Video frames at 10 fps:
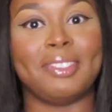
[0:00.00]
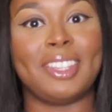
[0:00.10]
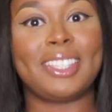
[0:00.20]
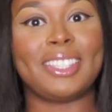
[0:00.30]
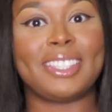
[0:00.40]

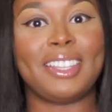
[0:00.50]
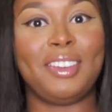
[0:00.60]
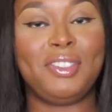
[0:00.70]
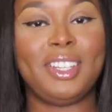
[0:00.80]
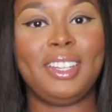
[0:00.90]
this is
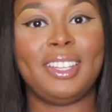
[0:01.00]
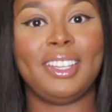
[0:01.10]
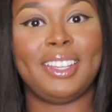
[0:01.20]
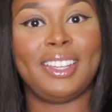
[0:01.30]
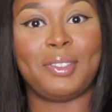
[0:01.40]
lifted.
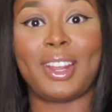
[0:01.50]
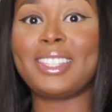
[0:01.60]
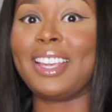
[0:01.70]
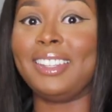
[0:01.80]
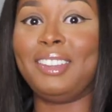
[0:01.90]
When I
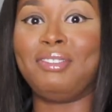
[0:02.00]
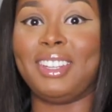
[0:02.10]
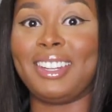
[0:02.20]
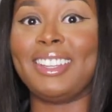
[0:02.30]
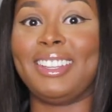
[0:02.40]
say
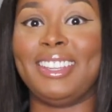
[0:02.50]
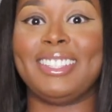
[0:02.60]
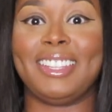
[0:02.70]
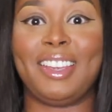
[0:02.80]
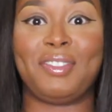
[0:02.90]
lifted,
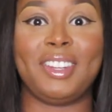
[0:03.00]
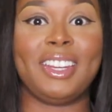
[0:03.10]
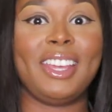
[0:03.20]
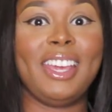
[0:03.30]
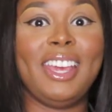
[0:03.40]
it's
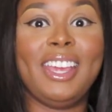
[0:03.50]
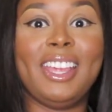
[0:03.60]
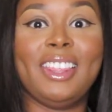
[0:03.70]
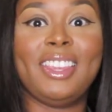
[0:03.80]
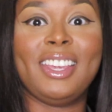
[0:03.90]
lifted.
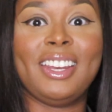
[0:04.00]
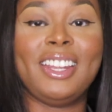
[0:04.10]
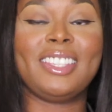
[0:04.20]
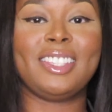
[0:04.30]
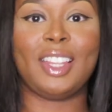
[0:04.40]
And then
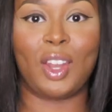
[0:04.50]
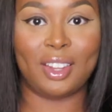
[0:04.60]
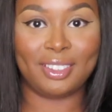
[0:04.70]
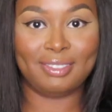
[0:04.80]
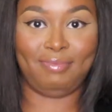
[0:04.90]
this is the
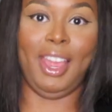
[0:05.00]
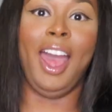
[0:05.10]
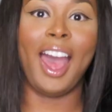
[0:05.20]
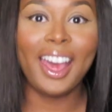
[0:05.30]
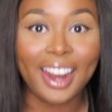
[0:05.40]

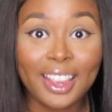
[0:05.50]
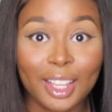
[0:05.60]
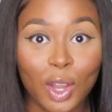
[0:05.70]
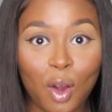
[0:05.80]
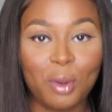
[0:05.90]
not
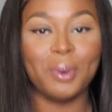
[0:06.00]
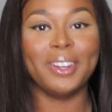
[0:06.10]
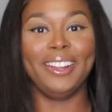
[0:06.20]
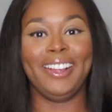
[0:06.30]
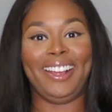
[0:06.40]
the long
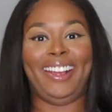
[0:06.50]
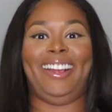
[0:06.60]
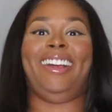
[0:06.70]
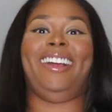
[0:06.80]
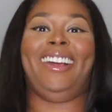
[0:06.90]
one.
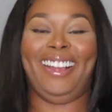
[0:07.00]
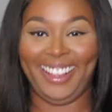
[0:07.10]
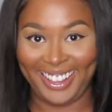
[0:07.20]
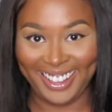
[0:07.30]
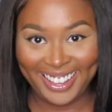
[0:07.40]

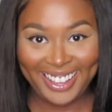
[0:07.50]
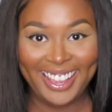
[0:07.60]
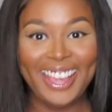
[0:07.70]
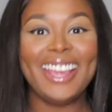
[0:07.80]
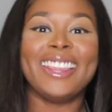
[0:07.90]

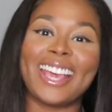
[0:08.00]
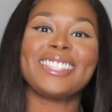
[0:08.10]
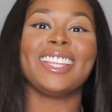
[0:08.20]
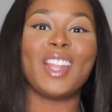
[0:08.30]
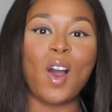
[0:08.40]

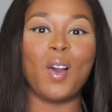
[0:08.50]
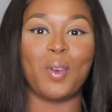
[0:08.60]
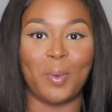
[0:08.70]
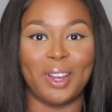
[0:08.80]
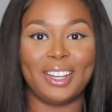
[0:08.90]
That's the
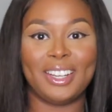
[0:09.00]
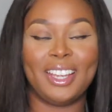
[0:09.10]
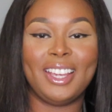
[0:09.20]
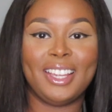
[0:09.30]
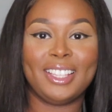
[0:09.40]
long one.
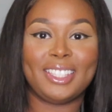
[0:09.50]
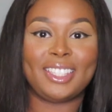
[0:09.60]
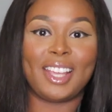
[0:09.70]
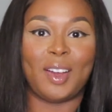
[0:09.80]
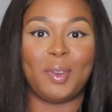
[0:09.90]

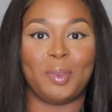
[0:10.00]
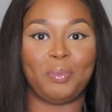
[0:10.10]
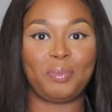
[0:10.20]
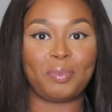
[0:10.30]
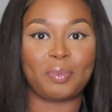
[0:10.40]

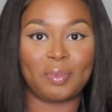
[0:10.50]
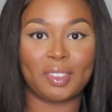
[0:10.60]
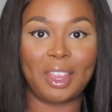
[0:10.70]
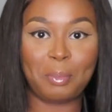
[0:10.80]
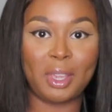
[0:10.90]
So
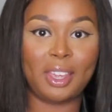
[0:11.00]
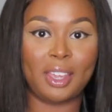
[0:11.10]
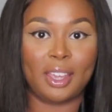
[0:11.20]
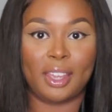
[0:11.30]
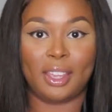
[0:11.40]
let
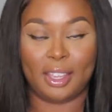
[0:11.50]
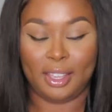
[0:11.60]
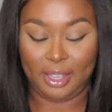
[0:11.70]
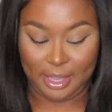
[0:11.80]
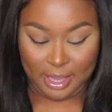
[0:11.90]
me
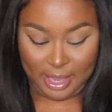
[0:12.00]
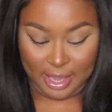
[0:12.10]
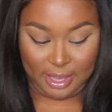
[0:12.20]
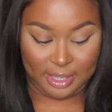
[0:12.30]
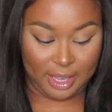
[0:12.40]

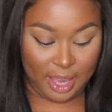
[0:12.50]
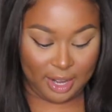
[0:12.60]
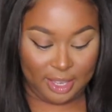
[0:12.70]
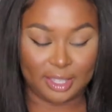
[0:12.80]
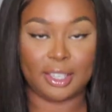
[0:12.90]

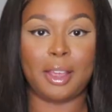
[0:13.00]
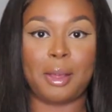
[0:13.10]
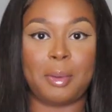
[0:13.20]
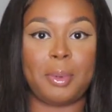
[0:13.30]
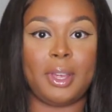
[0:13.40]
tie these
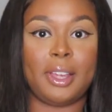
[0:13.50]
up